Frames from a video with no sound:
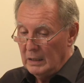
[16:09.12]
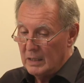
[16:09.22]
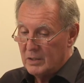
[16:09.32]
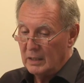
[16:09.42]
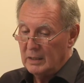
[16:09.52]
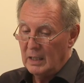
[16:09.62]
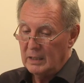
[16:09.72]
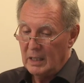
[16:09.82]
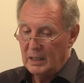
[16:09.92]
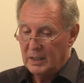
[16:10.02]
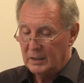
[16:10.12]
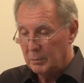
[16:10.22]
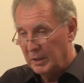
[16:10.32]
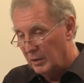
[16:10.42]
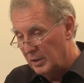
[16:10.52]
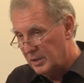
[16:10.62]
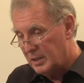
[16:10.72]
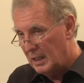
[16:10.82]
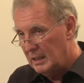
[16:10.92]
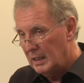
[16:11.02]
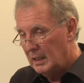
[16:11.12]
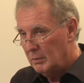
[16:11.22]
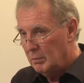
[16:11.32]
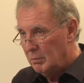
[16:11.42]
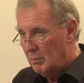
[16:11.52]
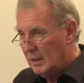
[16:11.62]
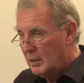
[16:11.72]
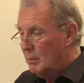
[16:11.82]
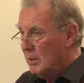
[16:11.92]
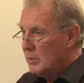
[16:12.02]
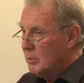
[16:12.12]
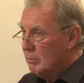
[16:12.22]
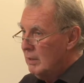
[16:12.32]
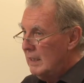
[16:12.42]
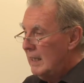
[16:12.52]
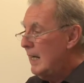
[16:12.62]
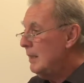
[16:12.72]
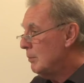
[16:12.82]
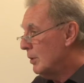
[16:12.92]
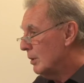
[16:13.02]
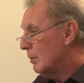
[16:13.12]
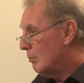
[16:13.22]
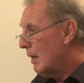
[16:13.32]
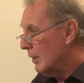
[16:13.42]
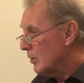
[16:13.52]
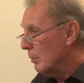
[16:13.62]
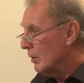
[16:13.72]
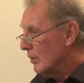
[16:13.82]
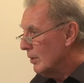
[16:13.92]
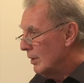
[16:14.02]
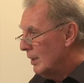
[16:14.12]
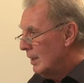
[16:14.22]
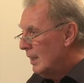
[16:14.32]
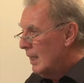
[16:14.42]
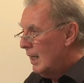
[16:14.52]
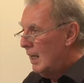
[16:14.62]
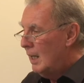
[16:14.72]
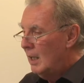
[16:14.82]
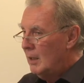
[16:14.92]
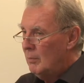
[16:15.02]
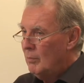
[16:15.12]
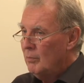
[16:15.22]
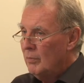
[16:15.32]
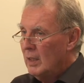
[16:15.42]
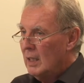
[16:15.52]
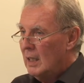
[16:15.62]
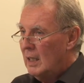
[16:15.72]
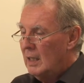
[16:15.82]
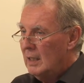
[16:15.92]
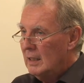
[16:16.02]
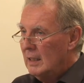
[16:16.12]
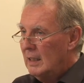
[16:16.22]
yes, I think, to be honest, my comments were really aimed at management. Uh-huh.